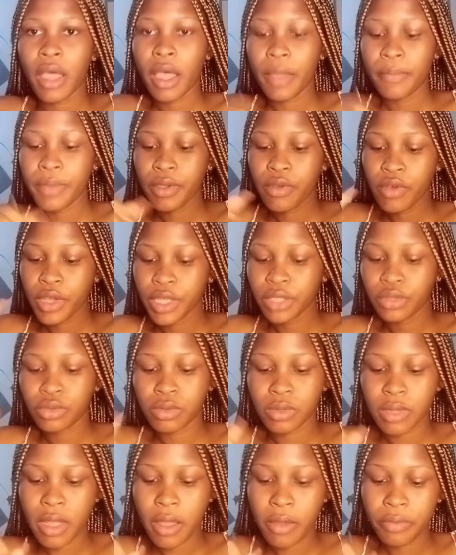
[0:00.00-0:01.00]
I'll be going to
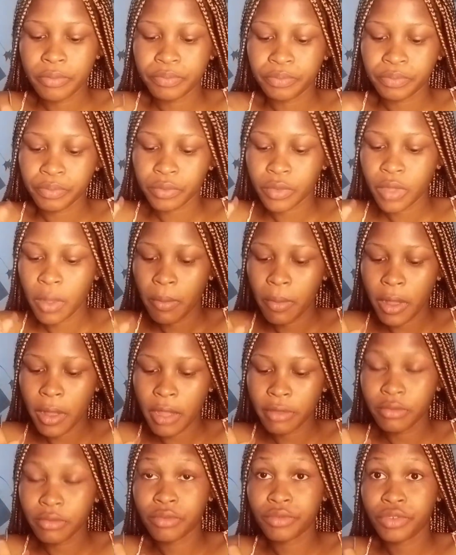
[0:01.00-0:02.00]
town, but I
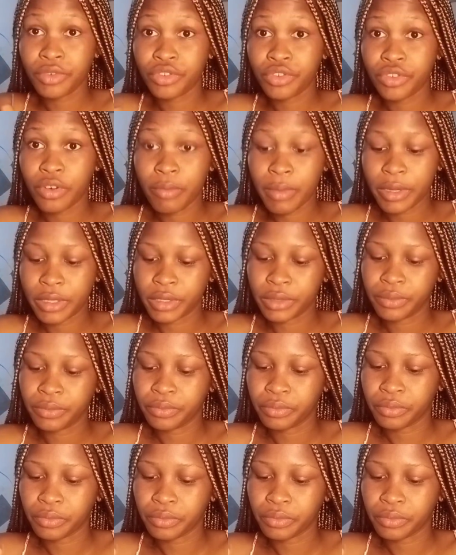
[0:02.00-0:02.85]
have to withdraw money.